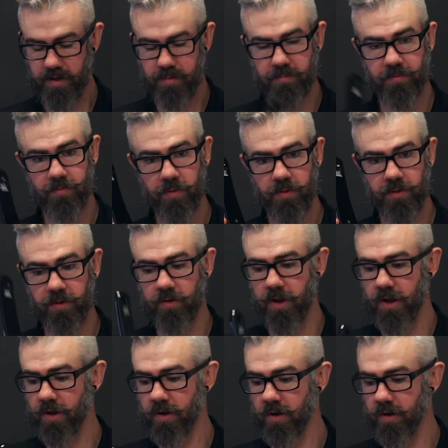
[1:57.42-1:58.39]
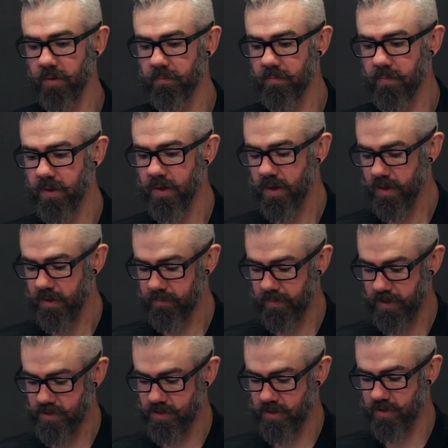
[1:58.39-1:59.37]
and before the crank arm.
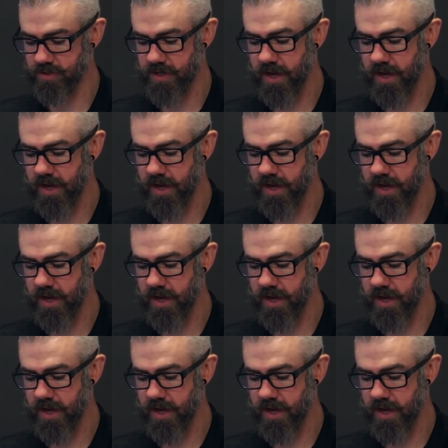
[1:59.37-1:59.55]
Make sure there's